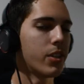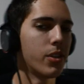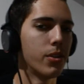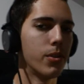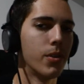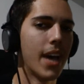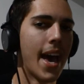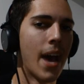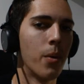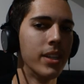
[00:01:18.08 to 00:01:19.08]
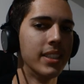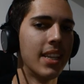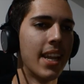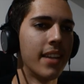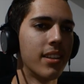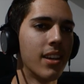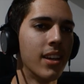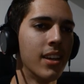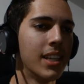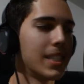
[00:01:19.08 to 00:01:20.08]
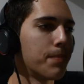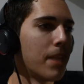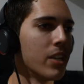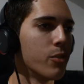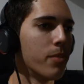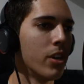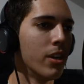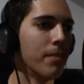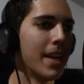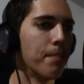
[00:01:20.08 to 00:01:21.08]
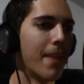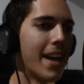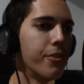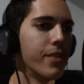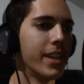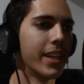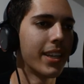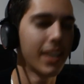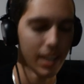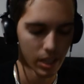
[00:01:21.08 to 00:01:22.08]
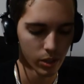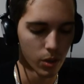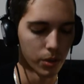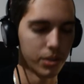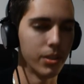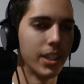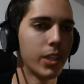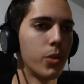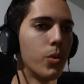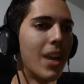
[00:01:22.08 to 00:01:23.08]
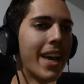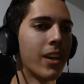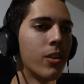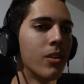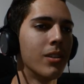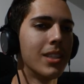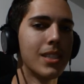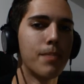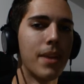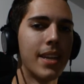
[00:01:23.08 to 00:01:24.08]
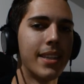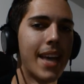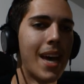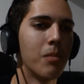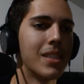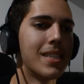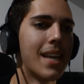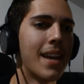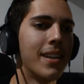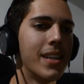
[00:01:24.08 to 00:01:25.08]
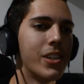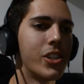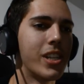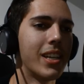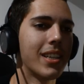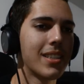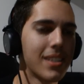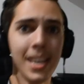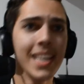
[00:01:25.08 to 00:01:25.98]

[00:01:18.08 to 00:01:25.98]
2 hours later, SpongeBob and Patrick go to the Goo Lagoon to spend time with Sandy Cheeks.